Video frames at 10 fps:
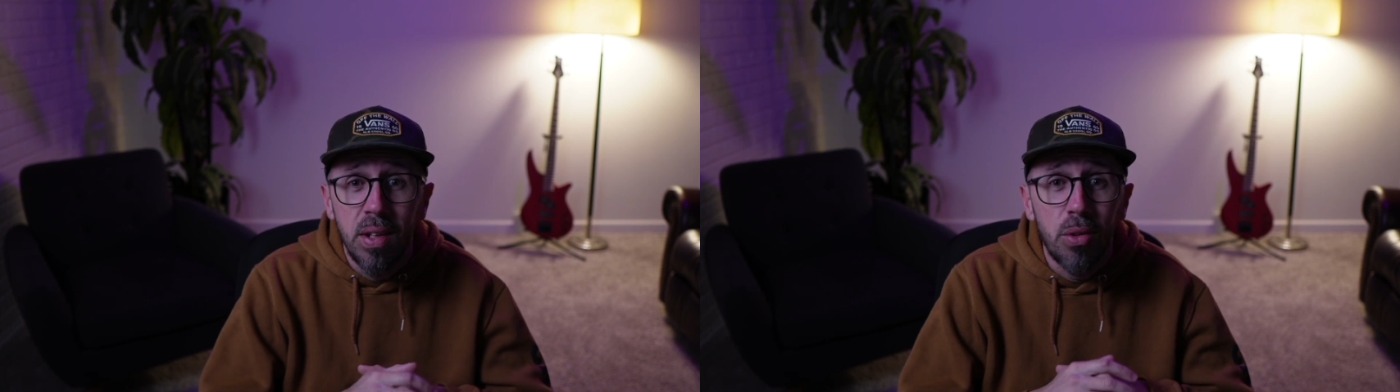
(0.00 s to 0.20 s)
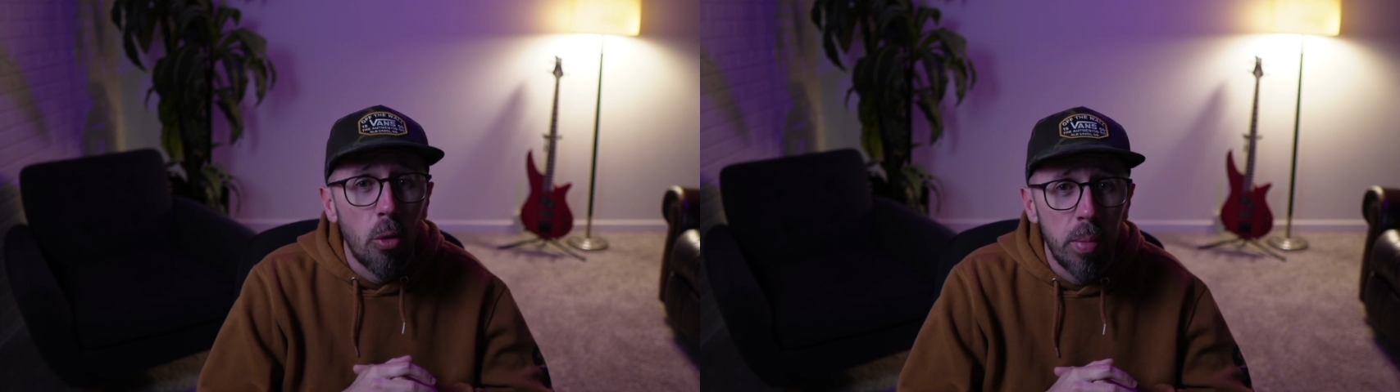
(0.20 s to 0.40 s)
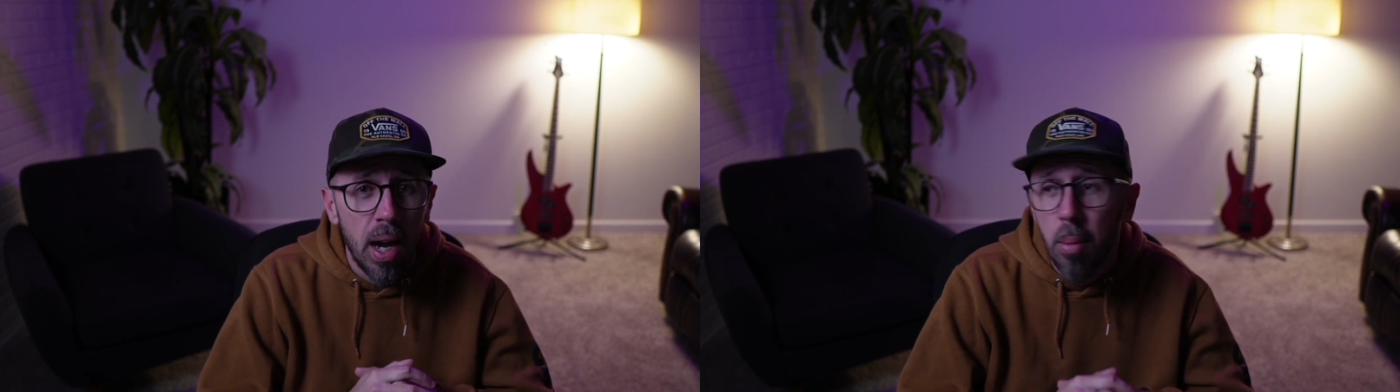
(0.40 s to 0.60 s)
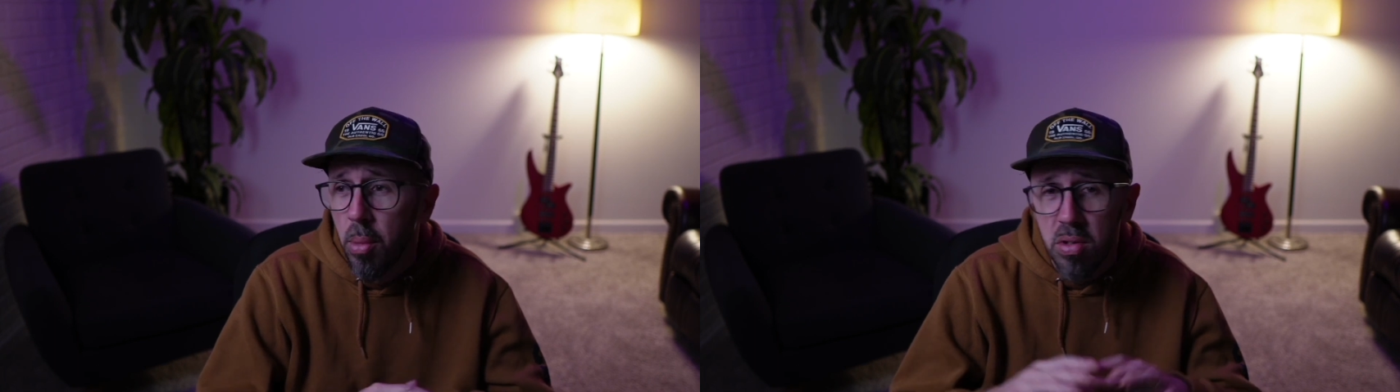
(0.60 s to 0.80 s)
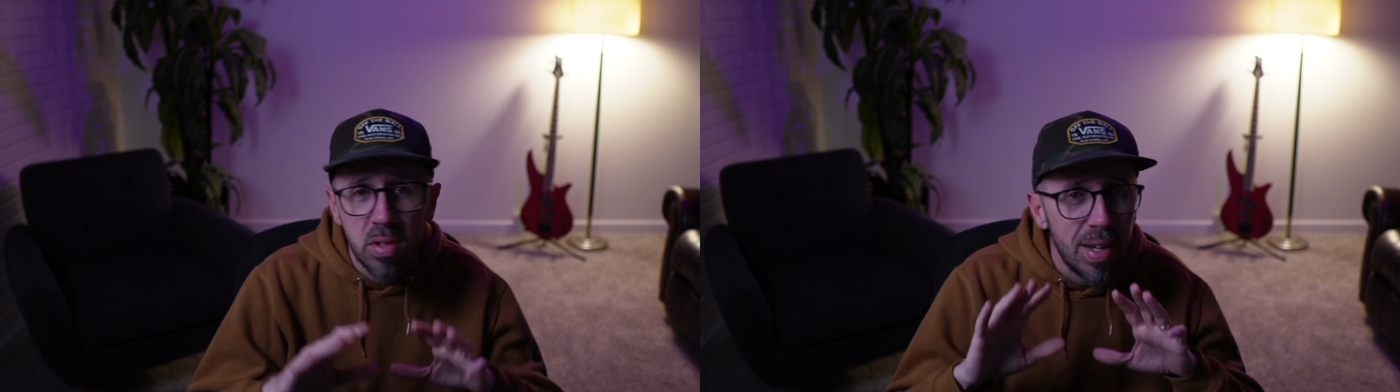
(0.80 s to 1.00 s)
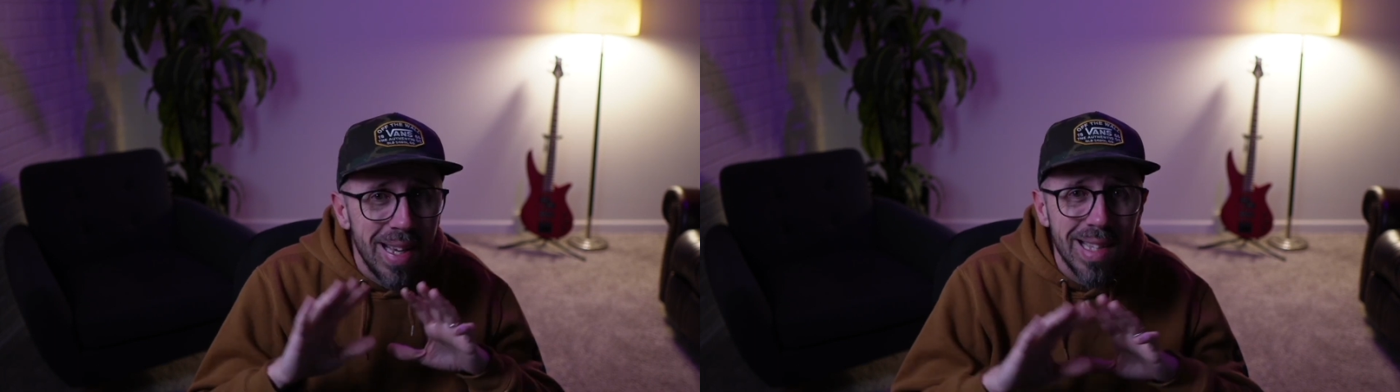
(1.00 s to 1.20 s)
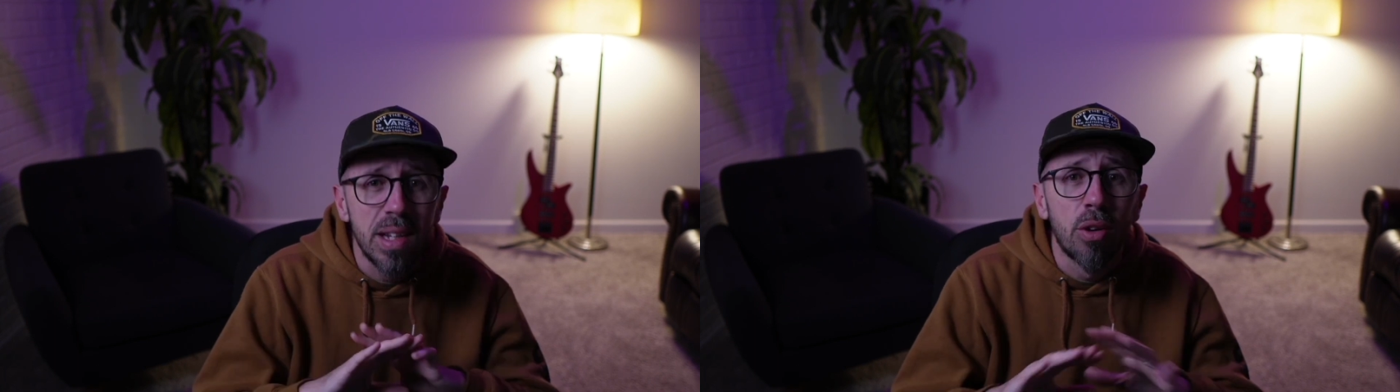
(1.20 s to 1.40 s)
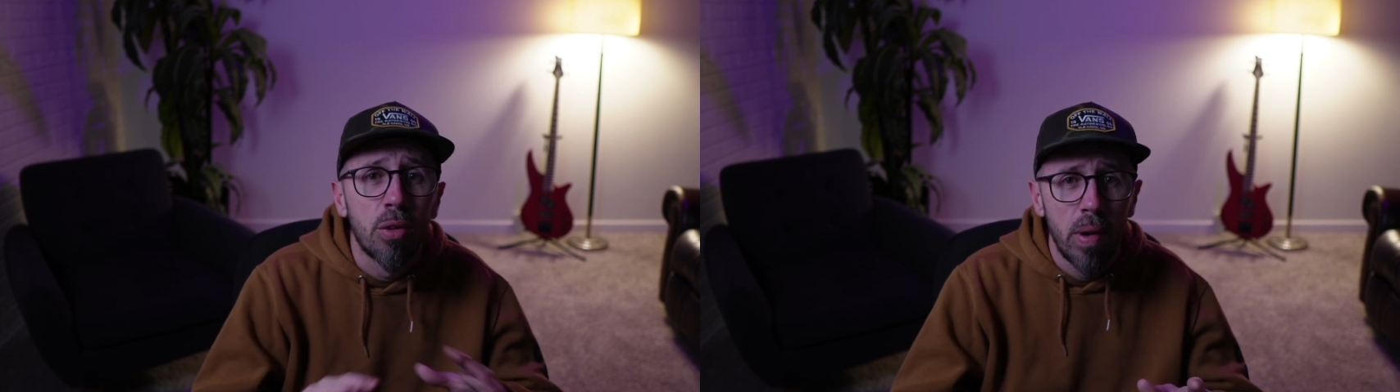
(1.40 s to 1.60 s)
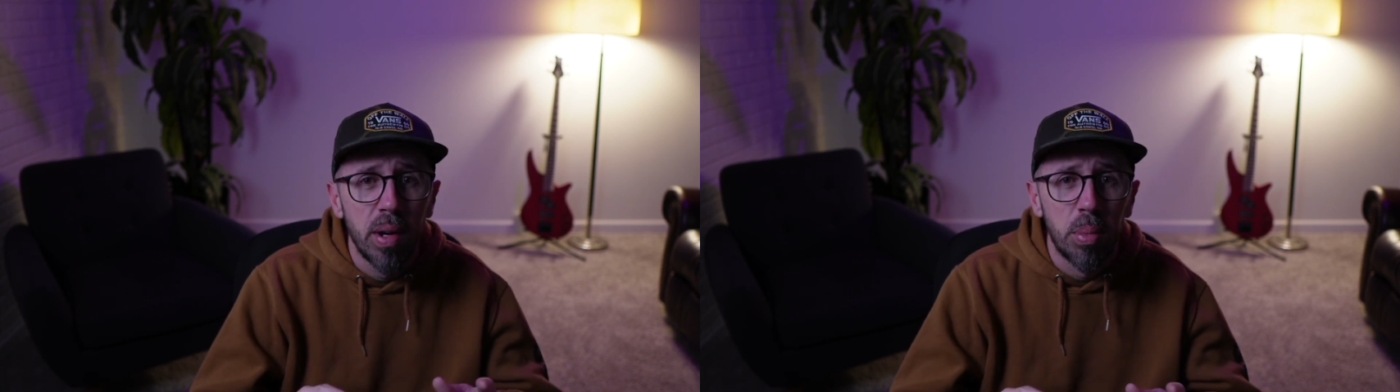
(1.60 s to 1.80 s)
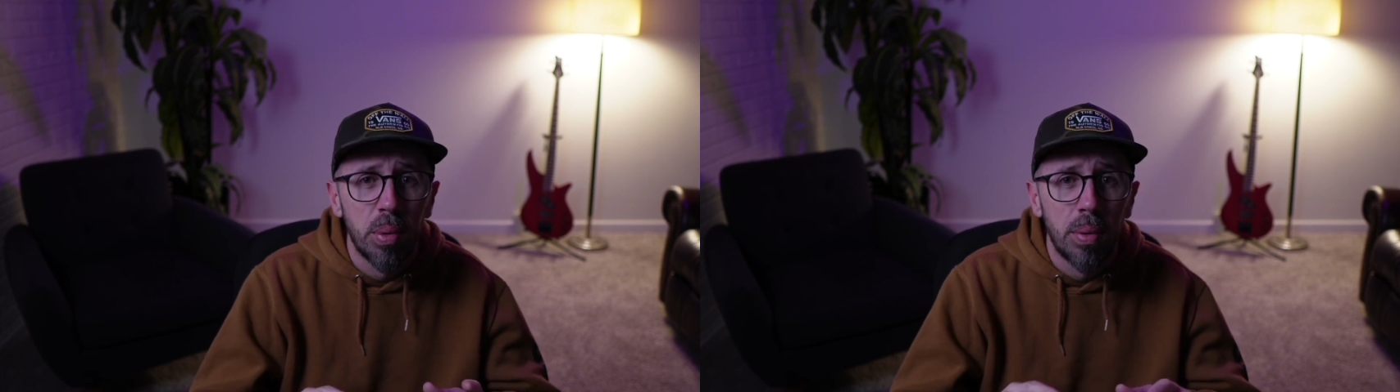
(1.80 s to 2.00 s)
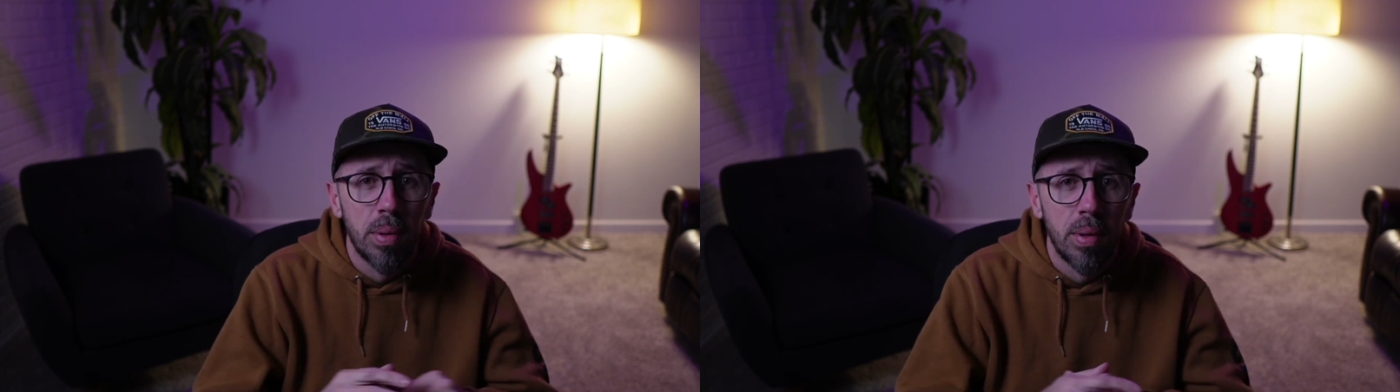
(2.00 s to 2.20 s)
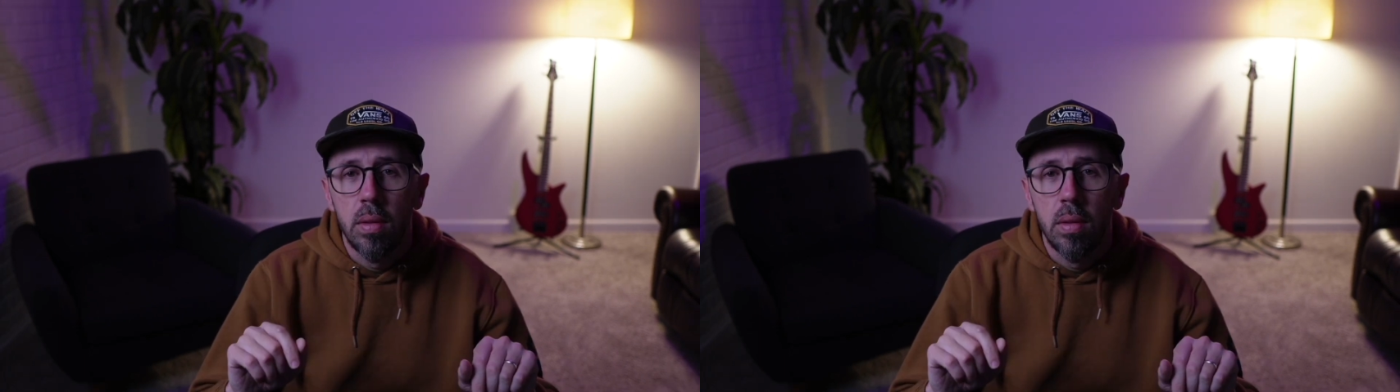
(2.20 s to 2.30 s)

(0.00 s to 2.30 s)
in Dolby Atmos. It's incredible.